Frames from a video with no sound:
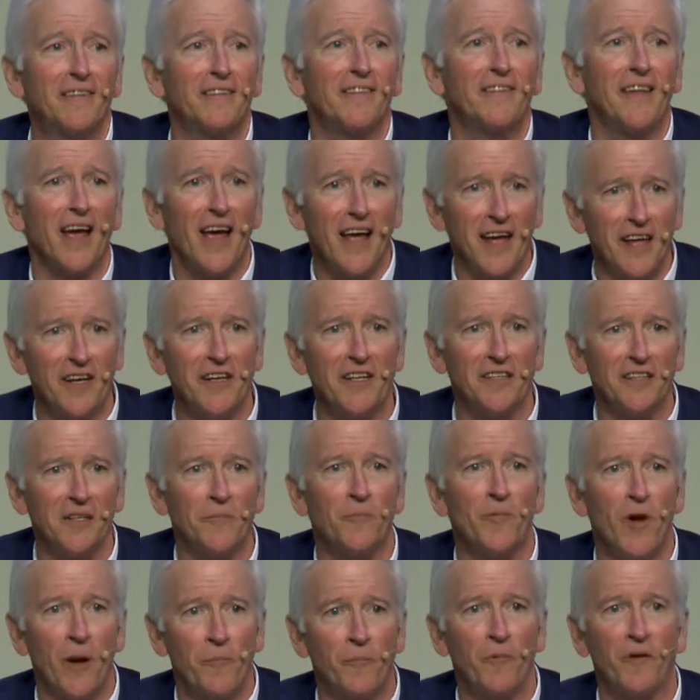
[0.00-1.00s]
Zionism
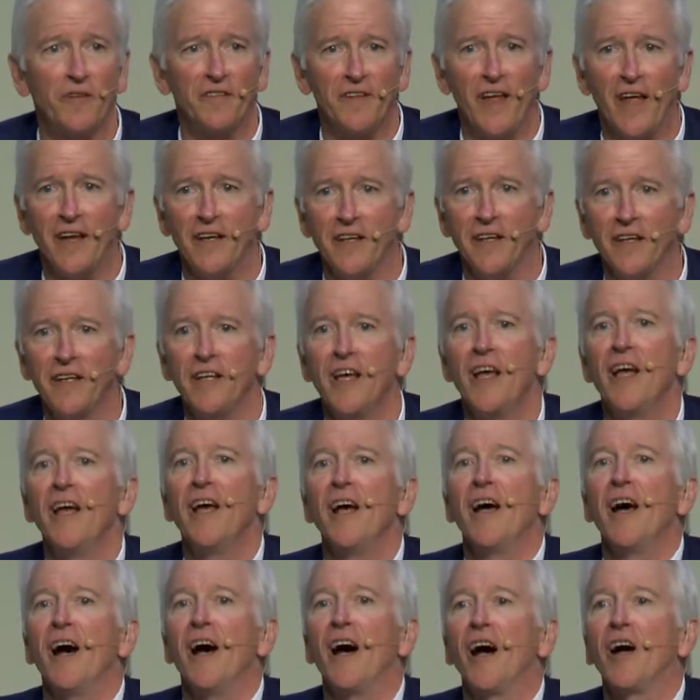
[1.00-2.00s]
represented
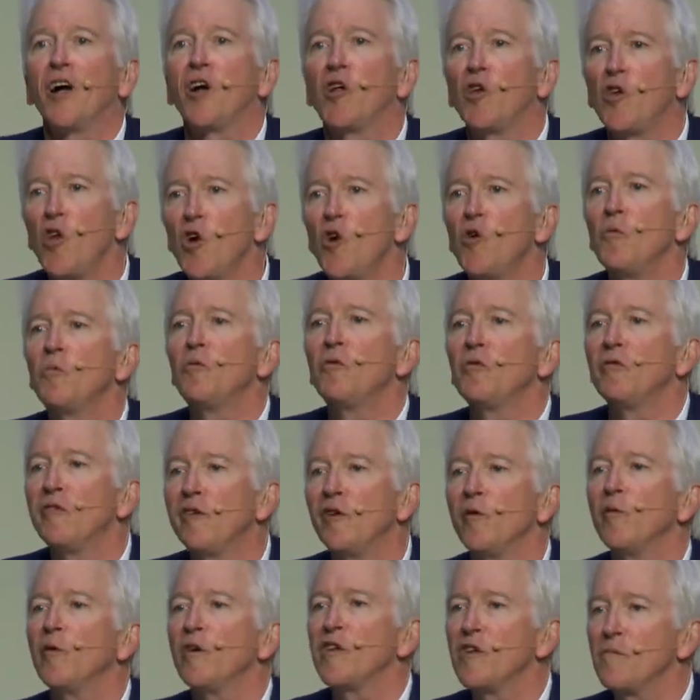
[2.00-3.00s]
a global
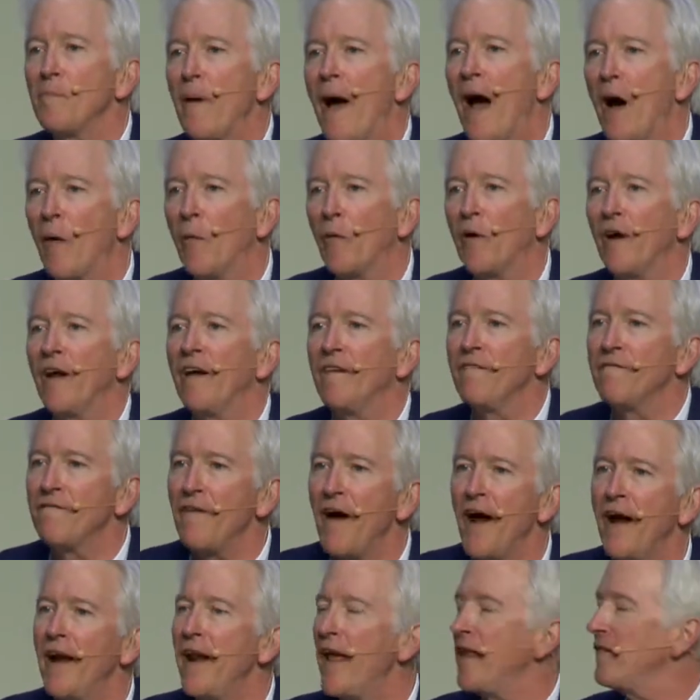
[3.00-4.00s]
Jewish power in
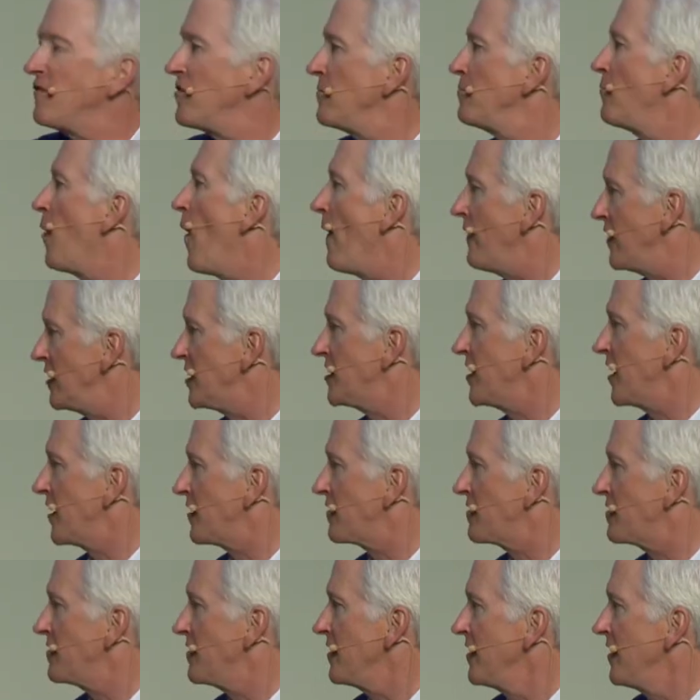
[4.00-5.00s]
finance and
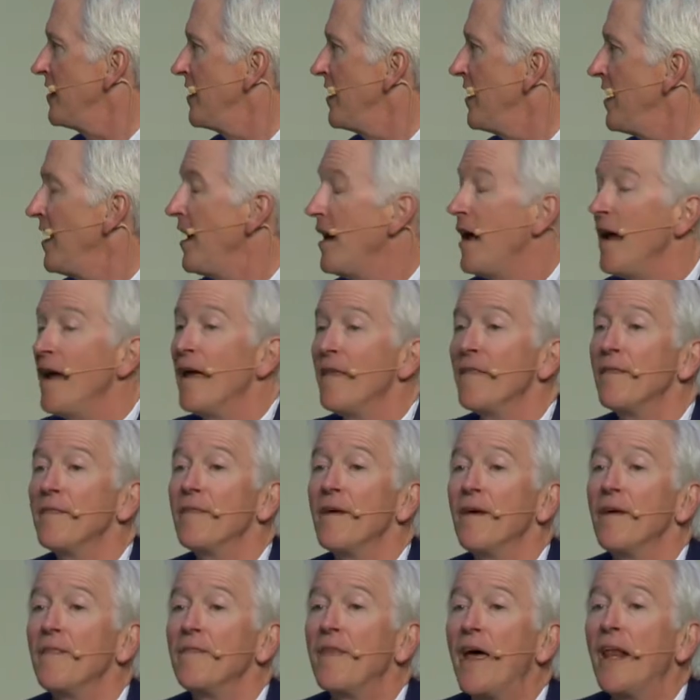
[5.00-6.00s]
politics,
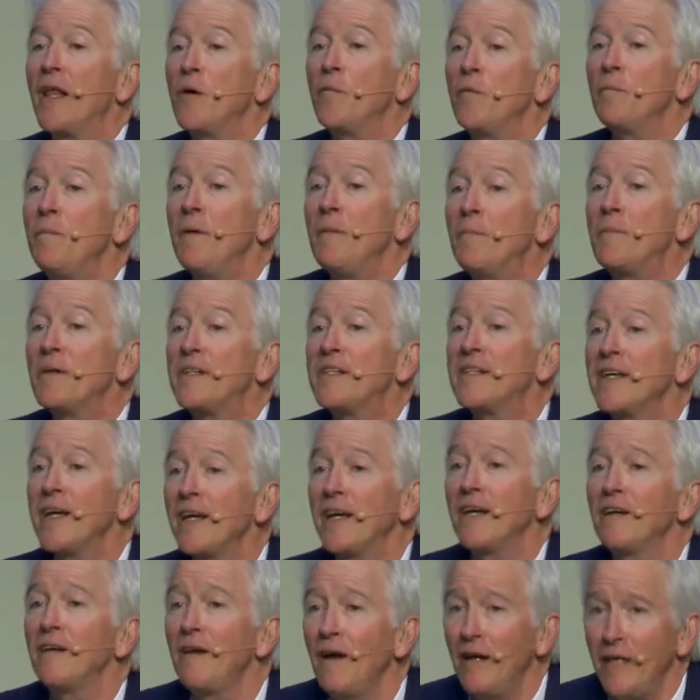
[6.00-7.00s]
that it would be
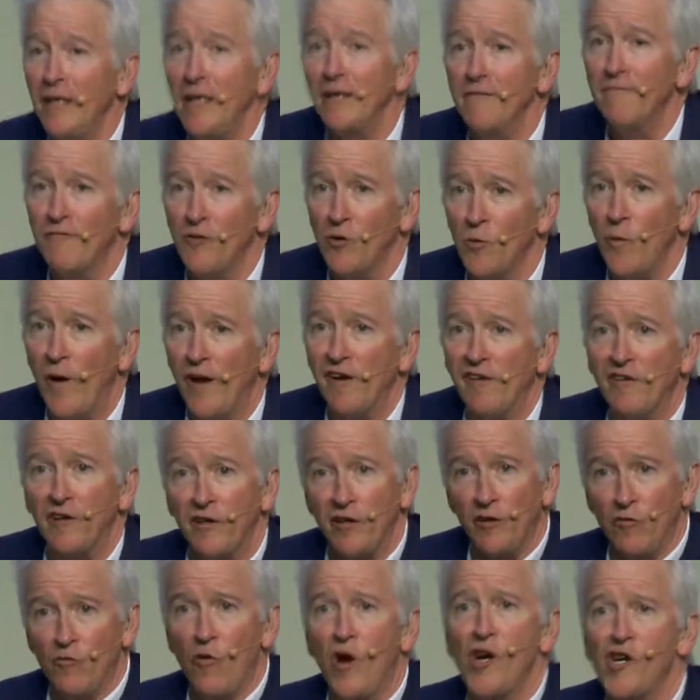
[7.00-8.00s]
particularly influential
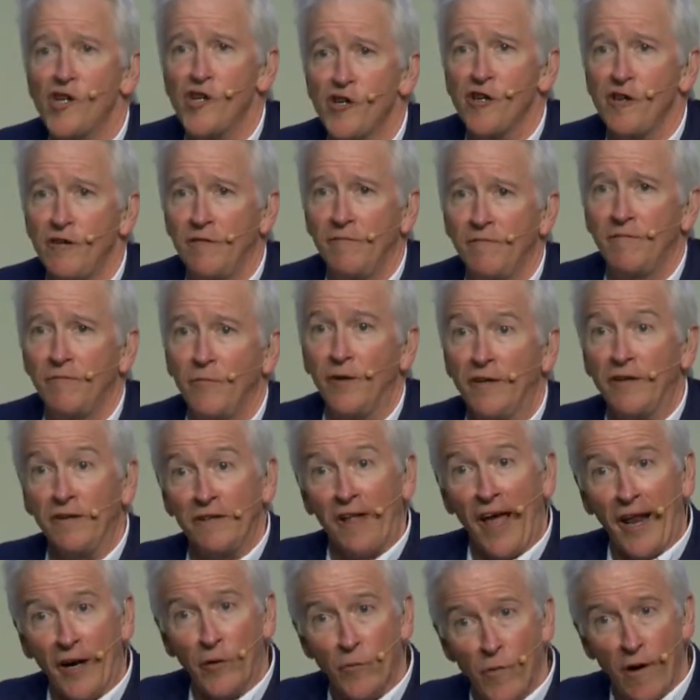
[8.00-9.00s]
in Russia, which has
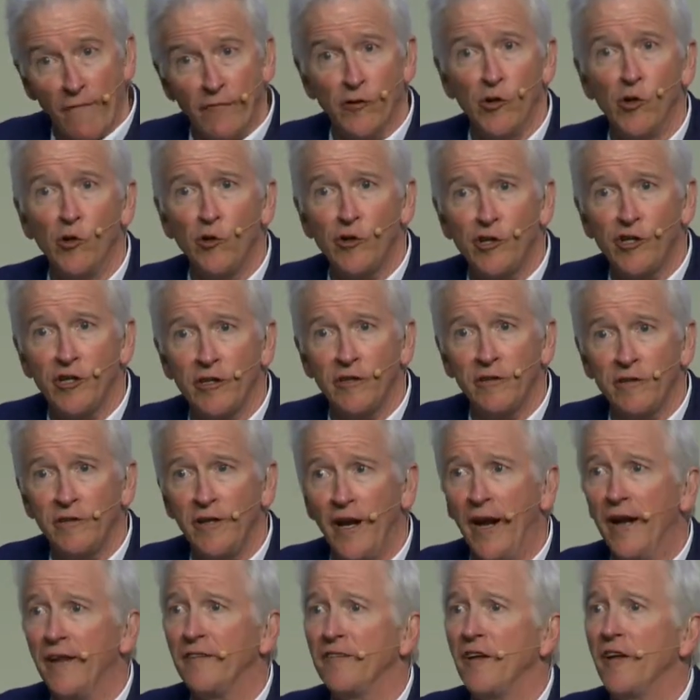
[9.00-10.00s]
had a revolution
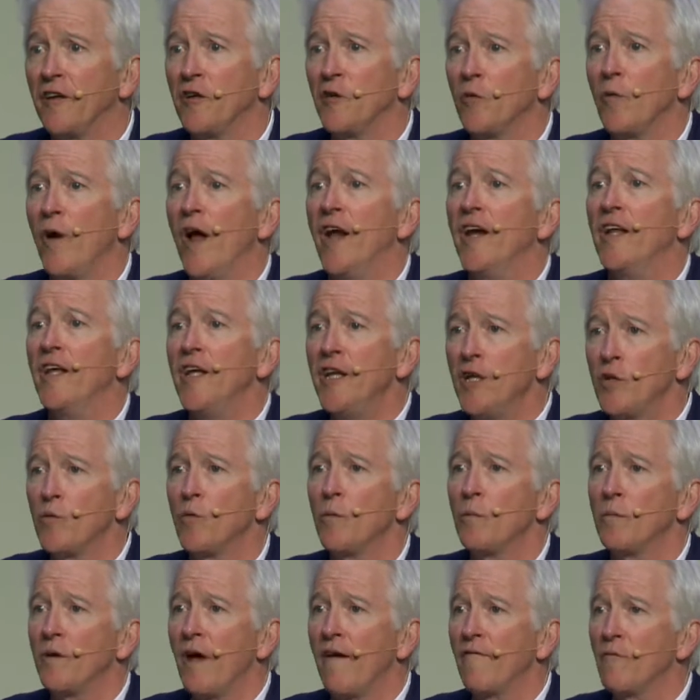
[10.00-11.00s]
and is under an
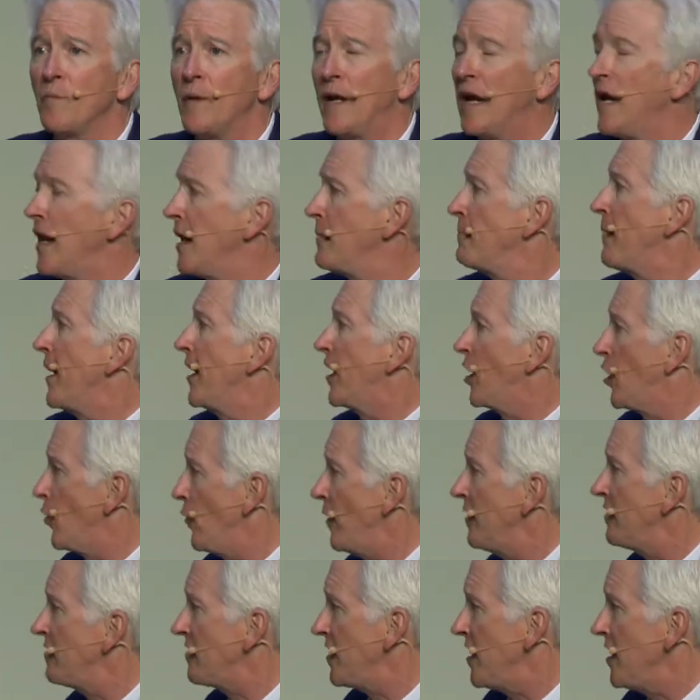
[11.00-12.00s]
interim government led by
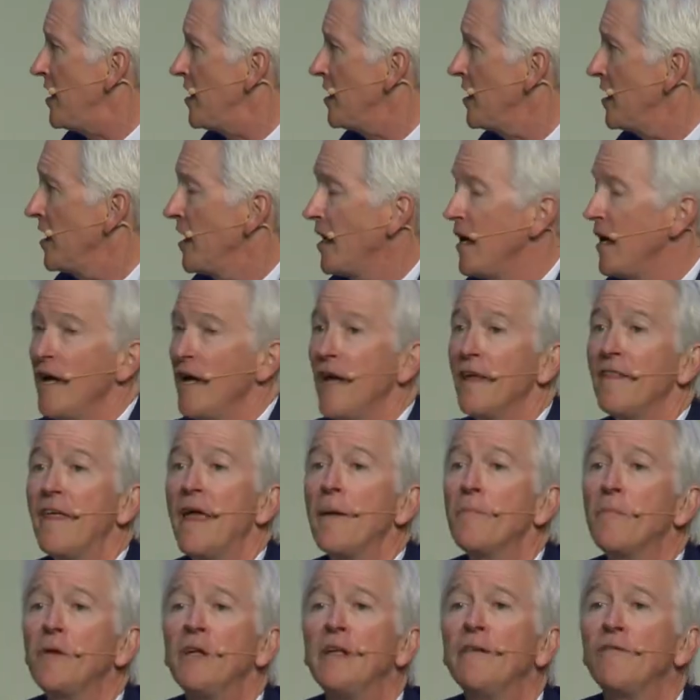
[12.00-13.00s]
Kerensky. They
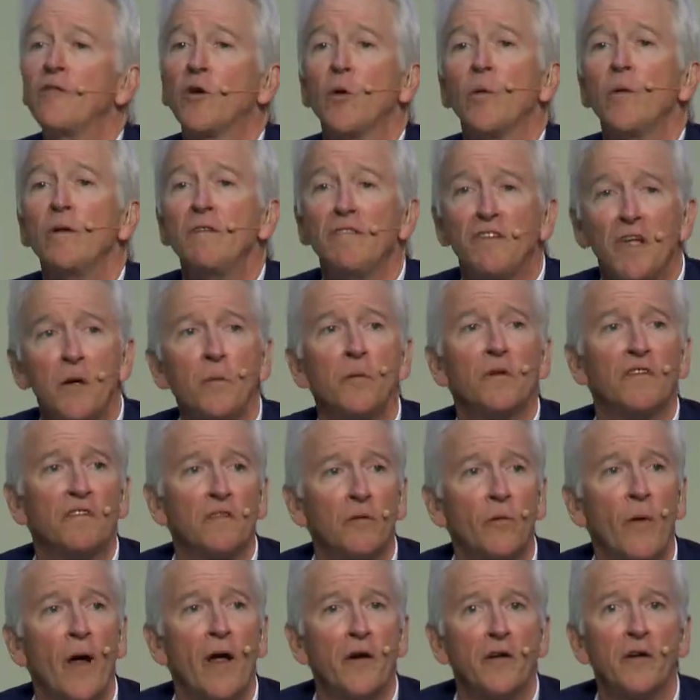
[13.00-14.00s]
believe Kerensky was
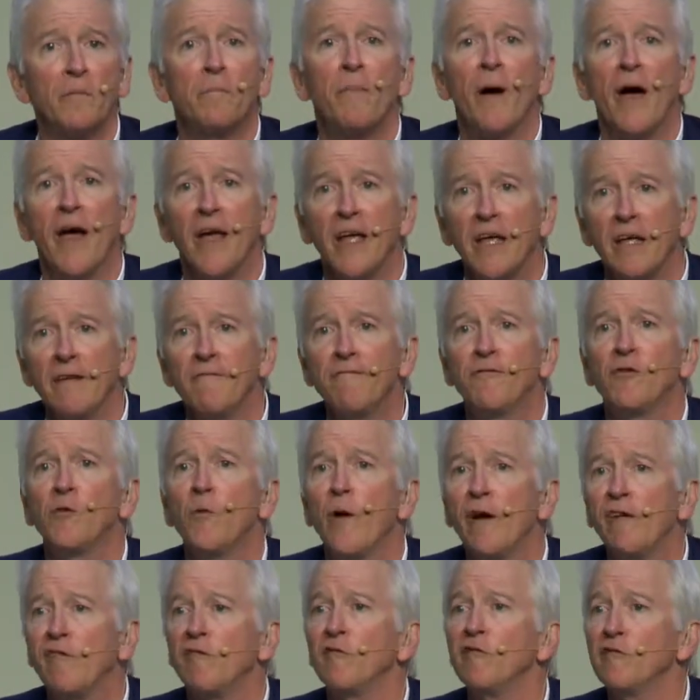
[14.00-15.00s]
surrounded by
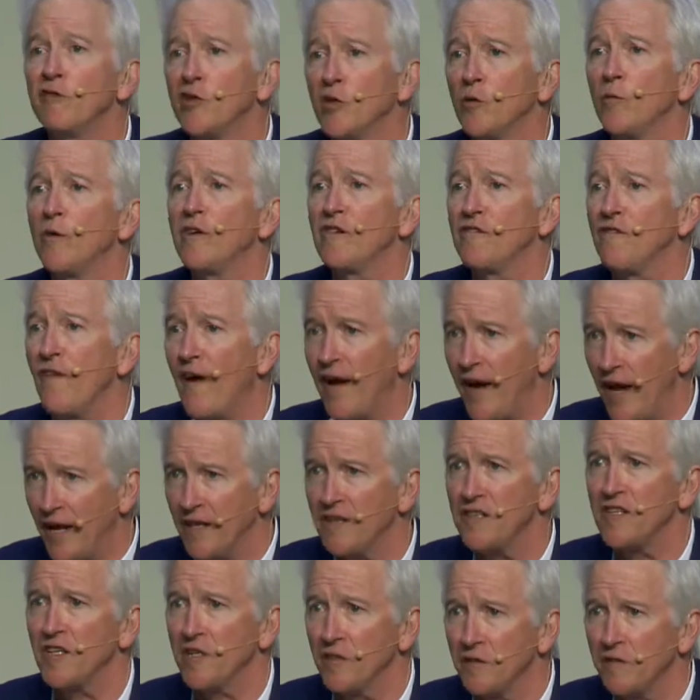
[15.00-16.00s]
influential Jewish
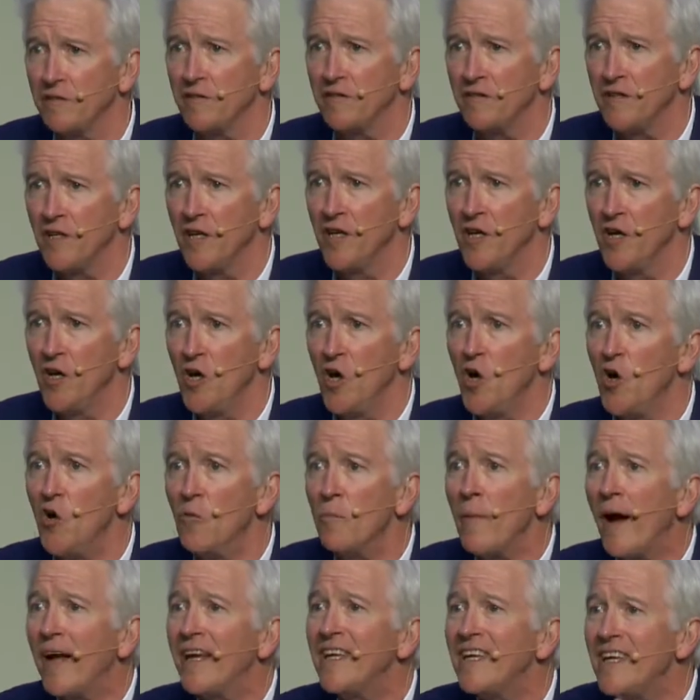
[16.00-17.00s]
financiers who
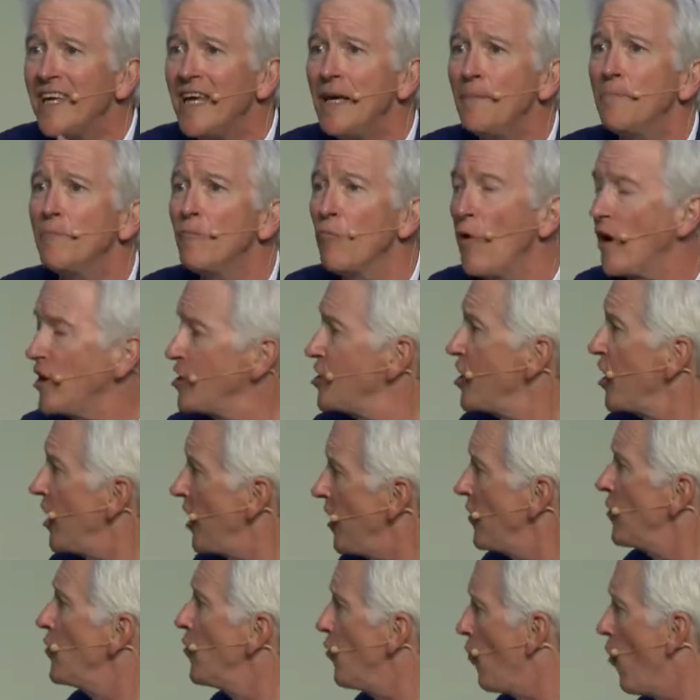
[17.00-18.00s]
might keep Russia
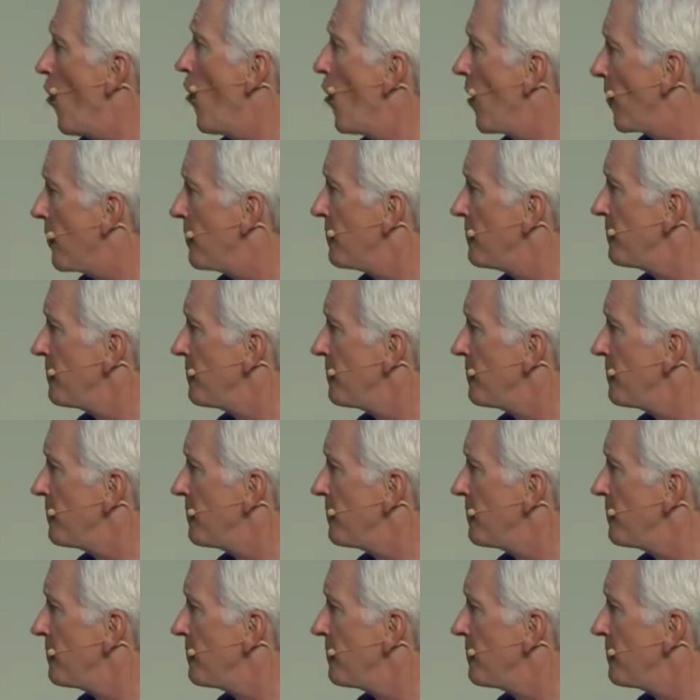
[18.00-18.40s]
in the war.